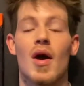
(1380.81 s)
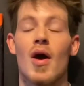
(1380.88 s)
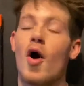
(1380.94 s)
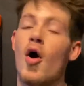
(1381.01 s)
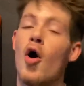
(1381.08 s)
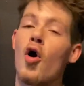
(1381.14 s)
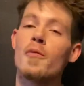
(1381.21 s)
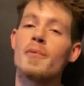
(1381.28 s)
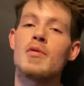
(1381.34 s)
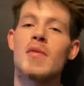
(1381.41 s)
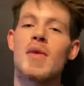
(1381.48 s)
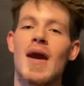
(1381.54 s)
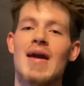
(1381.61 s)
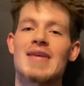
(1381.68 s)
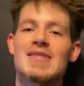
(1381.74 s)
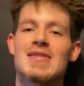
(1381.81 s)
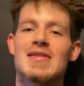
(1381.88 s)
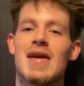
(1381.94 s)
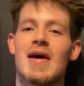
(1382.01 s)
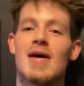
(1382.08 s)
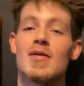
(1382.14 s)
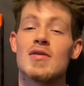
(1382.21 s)
Hope you cashing
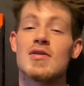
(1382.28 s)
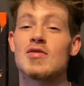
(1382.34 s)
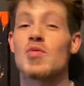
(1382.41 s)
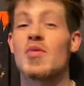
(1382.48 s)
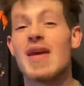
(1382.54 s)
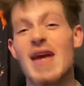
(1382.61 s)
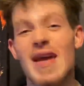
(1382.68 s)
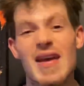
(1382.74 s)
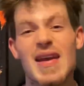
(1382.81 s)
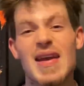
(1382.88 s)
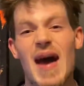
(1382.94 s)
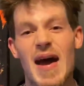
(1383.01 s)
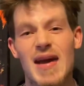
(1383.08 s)
out because we hit 9